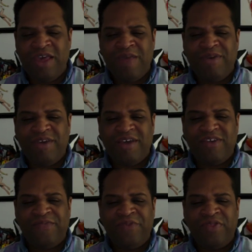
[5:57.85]

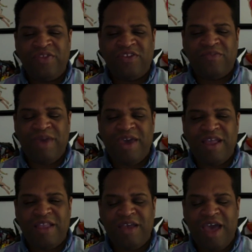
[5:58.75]
because this
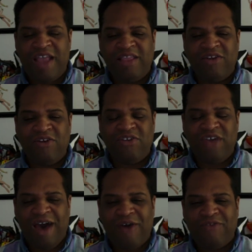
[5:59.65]
man had learned
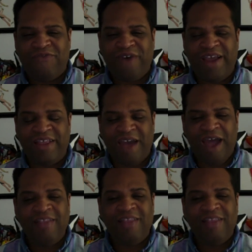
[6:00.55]
how to fight, not